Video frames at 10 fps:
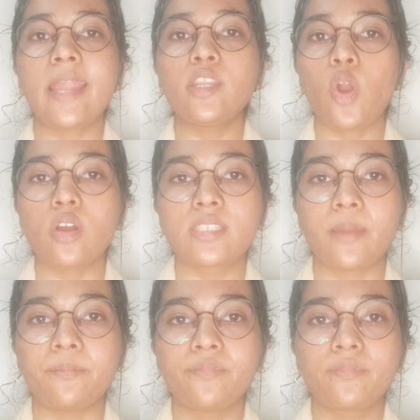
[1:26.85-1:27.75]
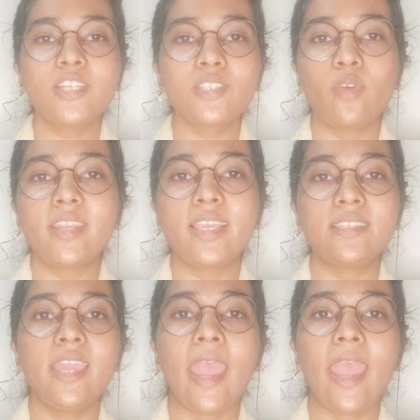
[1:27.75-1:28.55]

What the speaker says: that cause them. First one is the